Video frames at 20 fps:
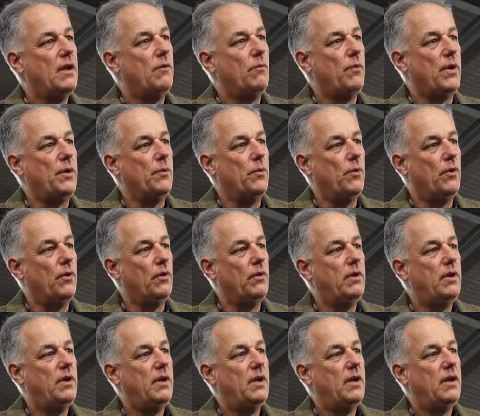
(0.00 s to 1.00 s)
We will
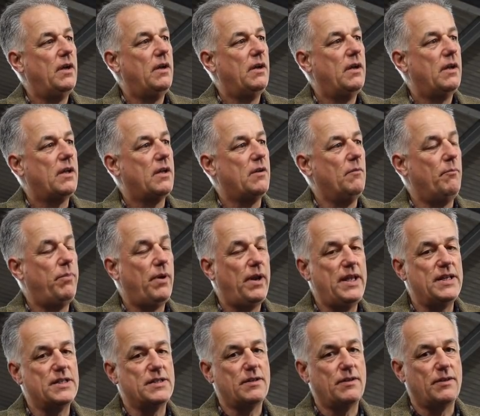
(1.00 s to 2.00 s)

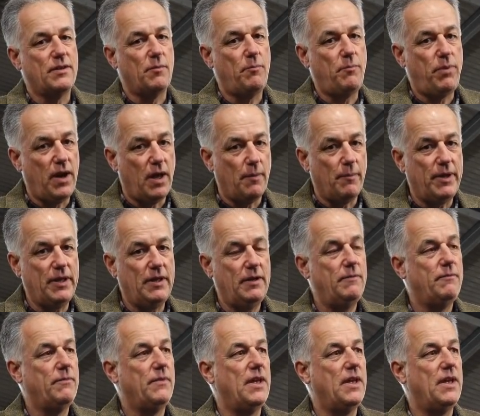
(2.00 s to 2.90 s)
complete the plumbing.